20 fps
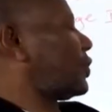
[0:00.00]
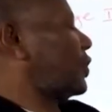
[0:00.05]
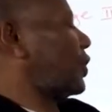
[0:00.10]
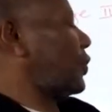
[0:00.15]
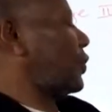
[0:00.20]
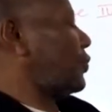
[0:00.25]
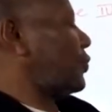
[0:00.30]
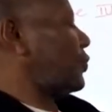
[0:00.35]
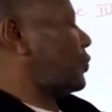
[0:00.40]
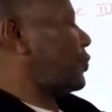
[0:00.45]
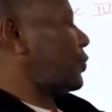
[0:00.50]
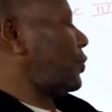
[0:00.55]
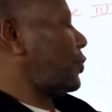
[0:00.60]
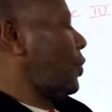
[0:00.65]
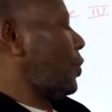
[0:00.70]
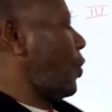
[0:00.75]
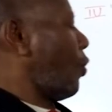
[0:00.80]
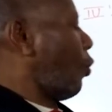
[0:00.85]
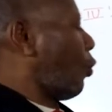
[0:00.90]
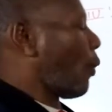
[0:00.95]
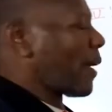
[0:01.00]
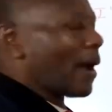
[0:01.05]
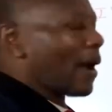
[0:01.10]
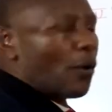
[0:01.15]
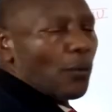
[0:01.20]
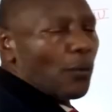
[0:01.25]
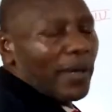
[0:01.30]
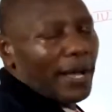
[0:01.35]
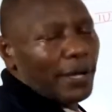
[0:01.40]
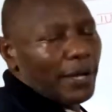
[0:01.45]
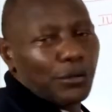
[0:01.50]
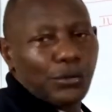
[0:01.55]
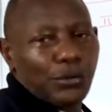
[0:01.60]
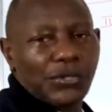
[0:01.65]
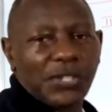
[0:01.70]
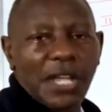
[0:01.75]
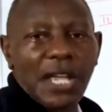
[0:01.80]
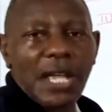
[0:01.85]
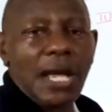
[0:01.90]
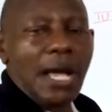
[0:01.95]
stage where we are
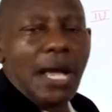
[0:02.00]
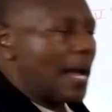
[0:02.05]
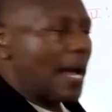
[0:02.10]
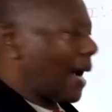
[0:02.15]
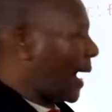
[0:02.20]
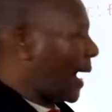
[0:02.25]
using